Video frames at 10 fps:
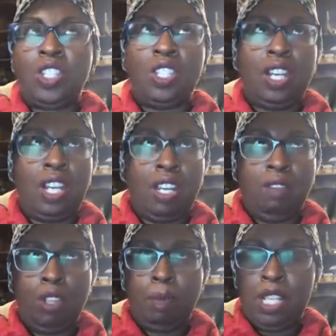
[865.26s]
She's going to
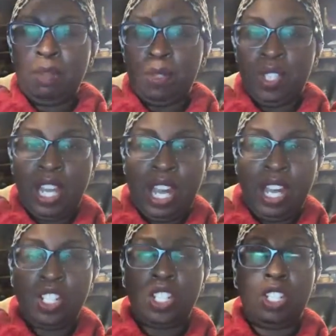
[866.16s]
give you the best
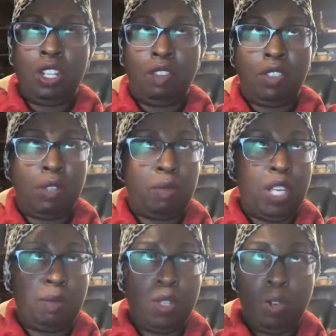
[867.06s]
massage. She's going to give you some
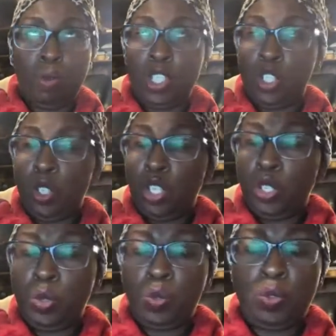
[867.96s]
tips on what you can
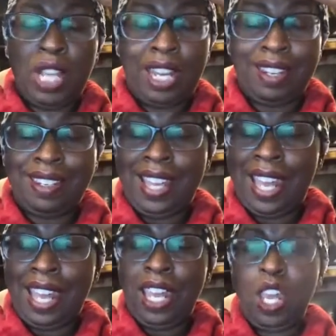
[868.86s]
do day to
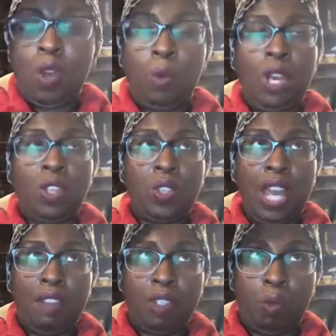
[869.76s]
day. We also
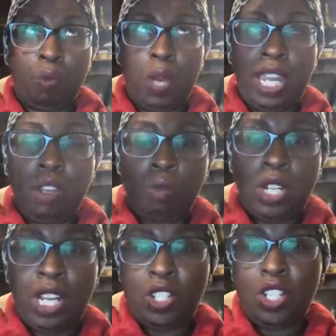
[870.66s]
have some weight
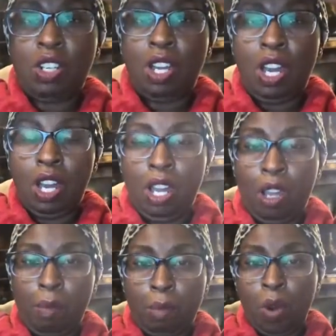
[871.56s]
reduction
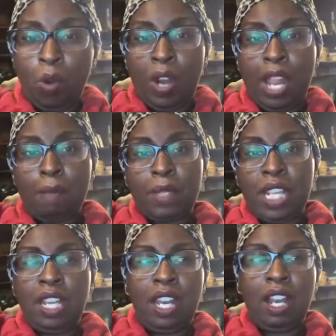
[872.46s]
programs
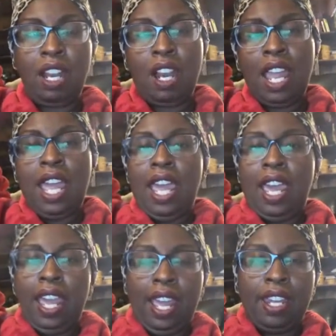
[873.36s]
in there.
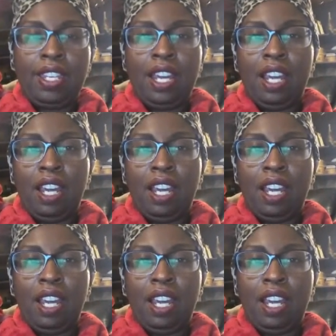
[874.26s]
And